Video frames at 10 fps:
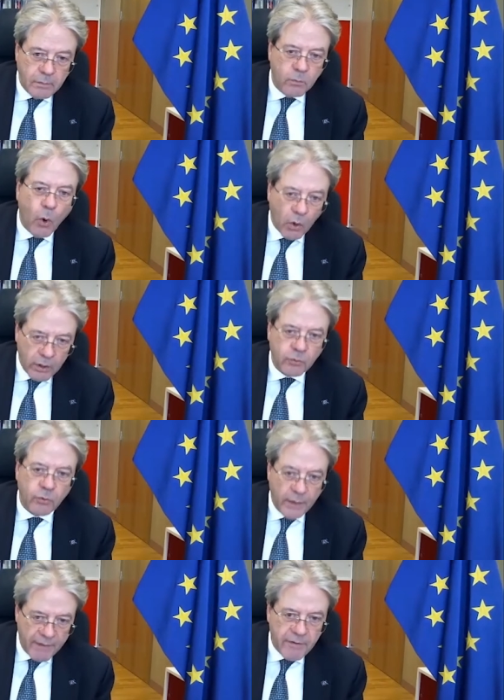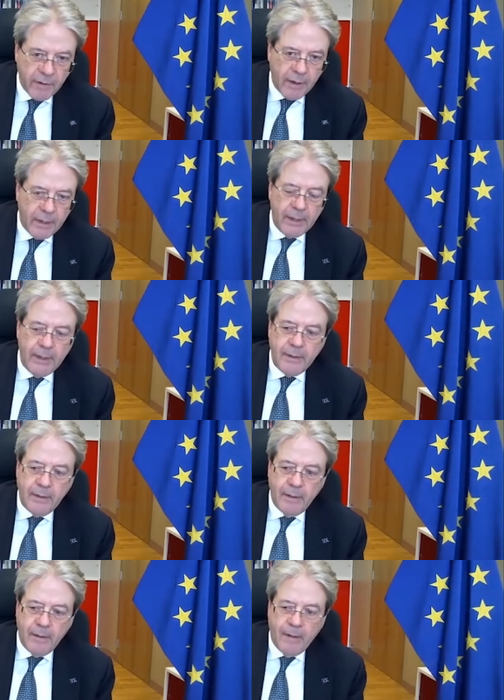work together.
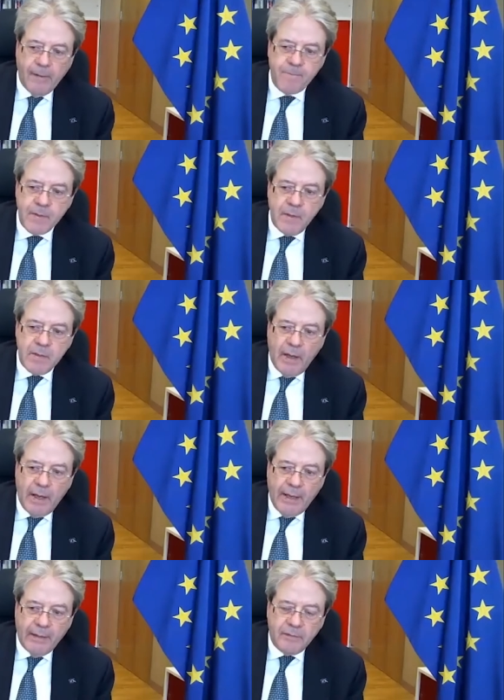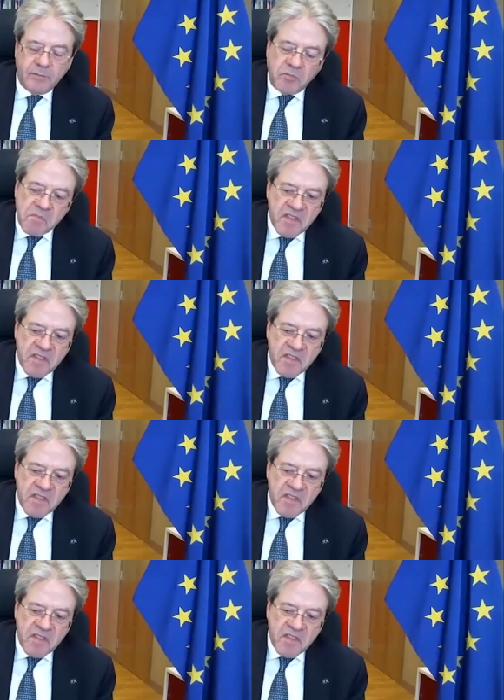And